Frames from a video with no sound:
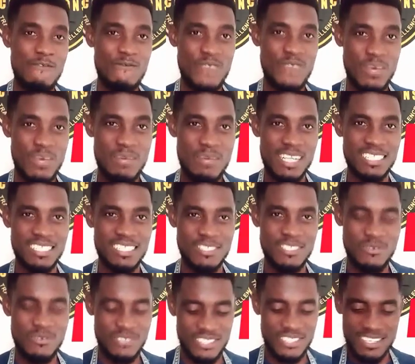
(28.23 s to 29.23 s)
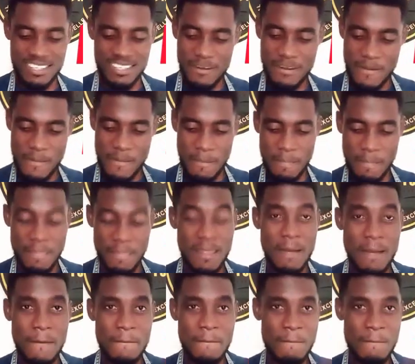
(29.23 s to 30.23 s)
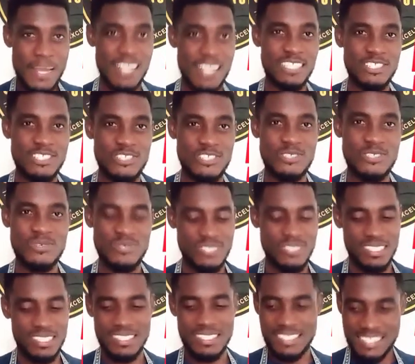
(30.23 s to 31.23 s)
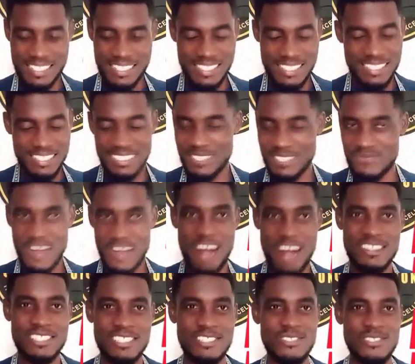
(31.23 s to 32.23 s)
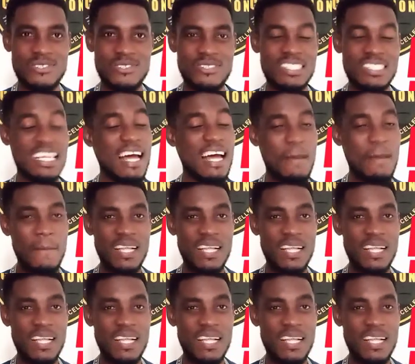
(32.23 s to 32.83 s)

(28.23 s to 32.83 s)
Female suits, male suit, safari suit.